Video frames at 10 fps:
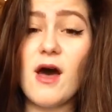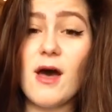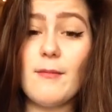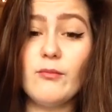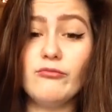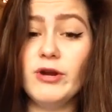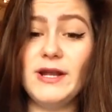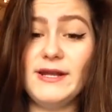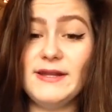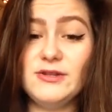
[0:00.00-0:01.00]
um,
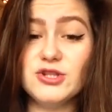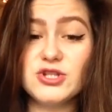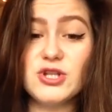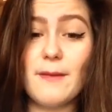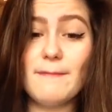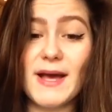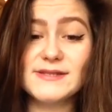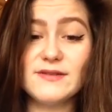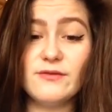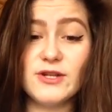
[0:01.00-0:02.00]
really just a
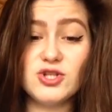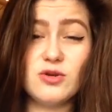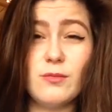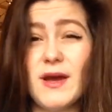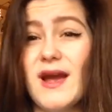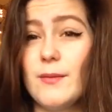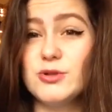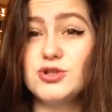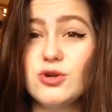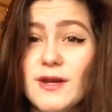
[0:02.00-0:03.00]
massive range. You can buy Harry
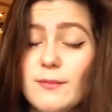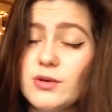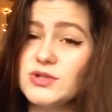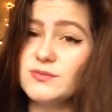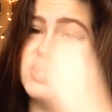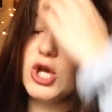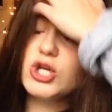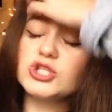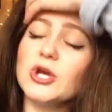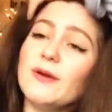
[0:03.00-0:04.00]
Potter jogging bottoms.
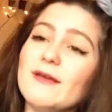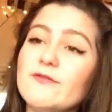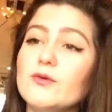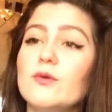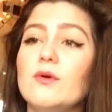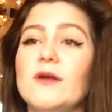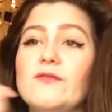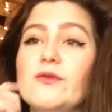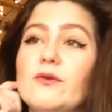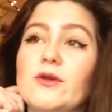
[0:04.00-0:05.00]
So if you're,
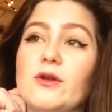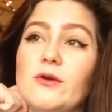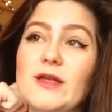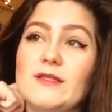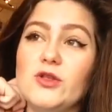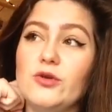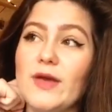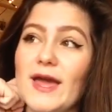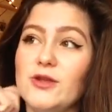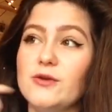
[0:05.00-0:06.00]
if you're you know, in the
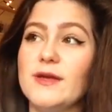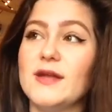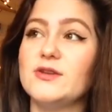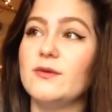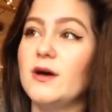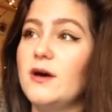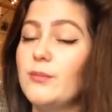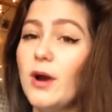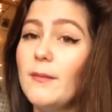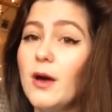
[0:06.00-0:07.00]
UK and you can get to a, a
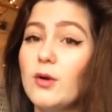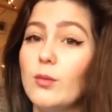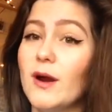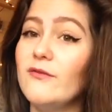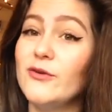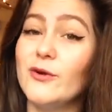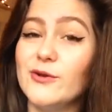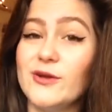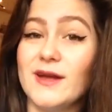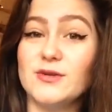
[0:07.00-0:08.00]
Primark or wherever you are,
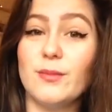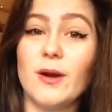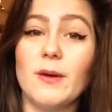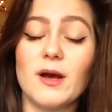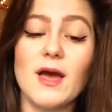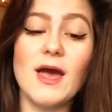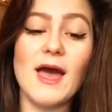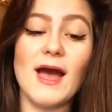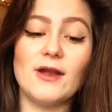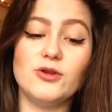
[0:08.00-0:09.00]
you get to a Primark
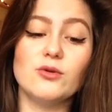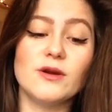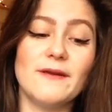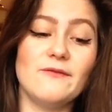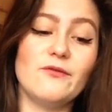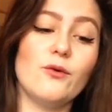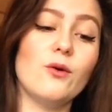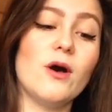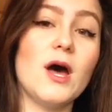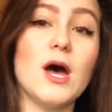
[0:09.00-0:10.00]
and you're looking for